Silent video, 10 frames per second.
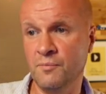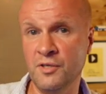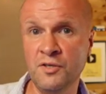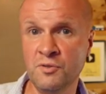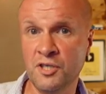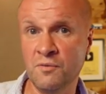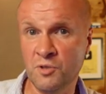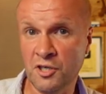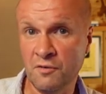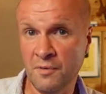but YouTube
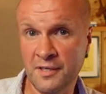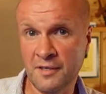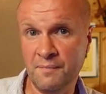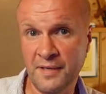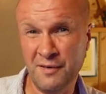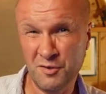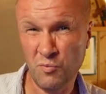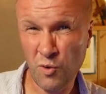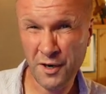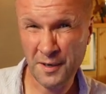showed my thumbnails
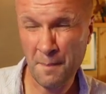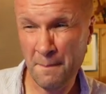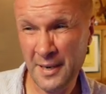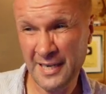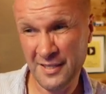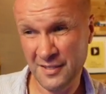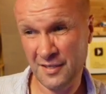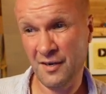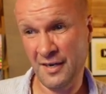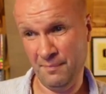1 million
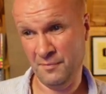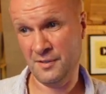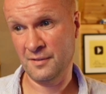times.